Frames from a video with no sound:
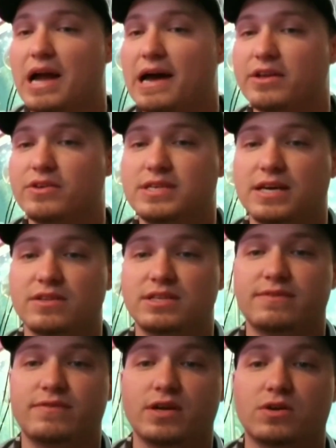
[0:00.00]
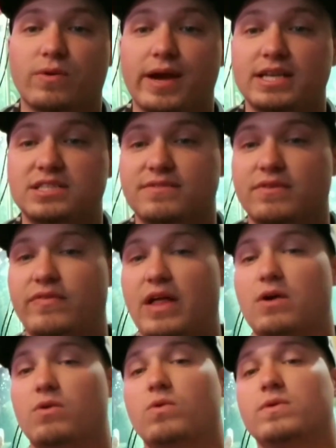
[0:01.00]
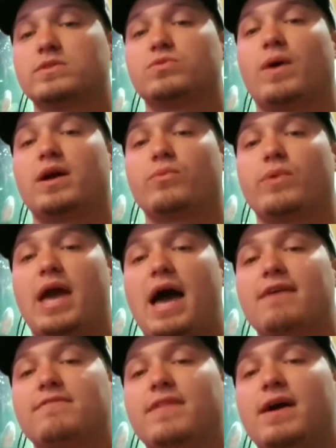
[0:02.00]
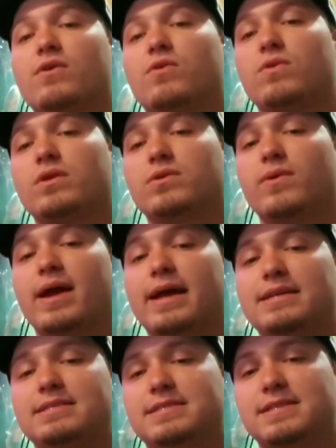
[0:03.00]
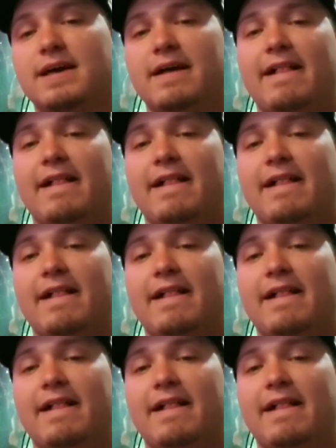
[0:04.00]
or how do you tell the different grades of a flower horns, why do we have flower horn grades,